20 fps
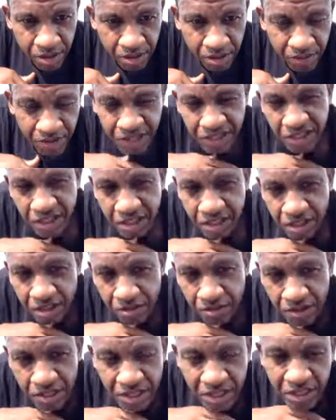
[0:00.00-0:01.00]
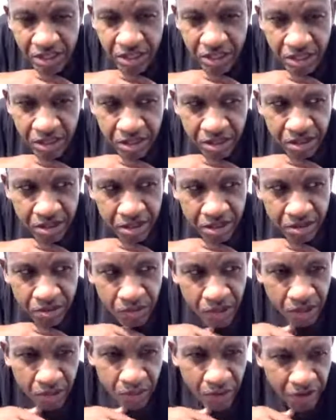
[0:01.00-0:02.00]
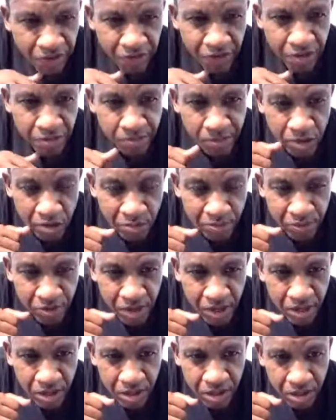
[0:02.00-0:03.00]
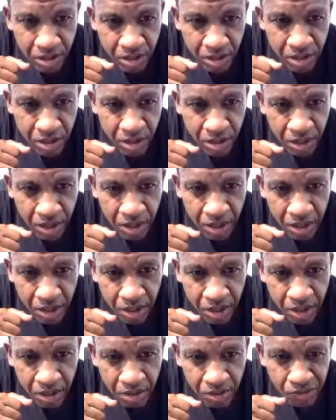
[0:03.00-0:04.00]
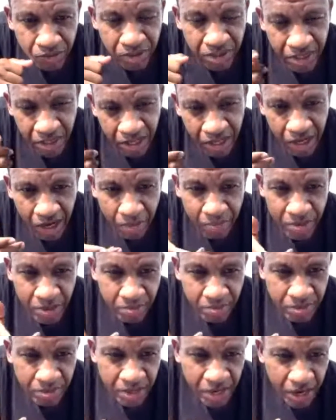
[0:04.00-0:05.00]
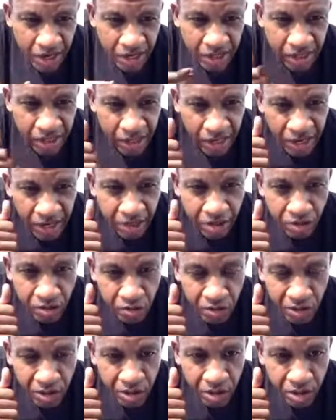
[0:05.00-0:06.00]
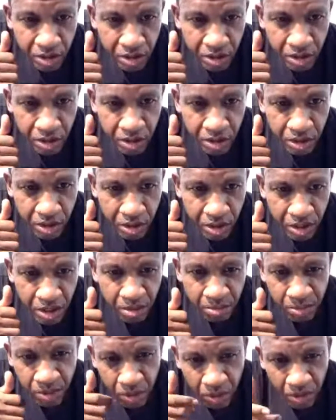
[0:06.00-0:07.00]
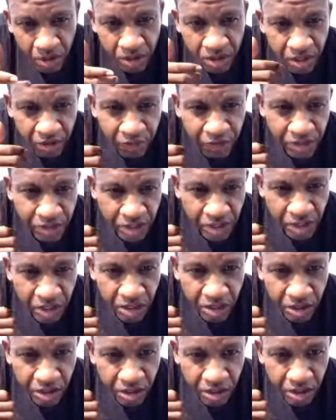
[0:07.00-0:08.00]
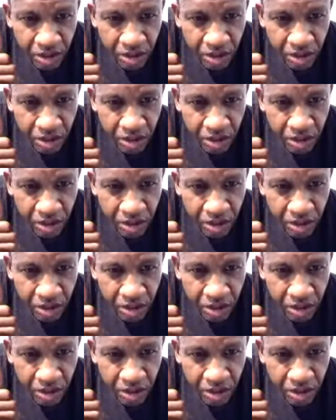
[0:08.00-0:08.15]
We just went away from the blueprint. Once again, our people down in Atlanta doing it. But the only difference is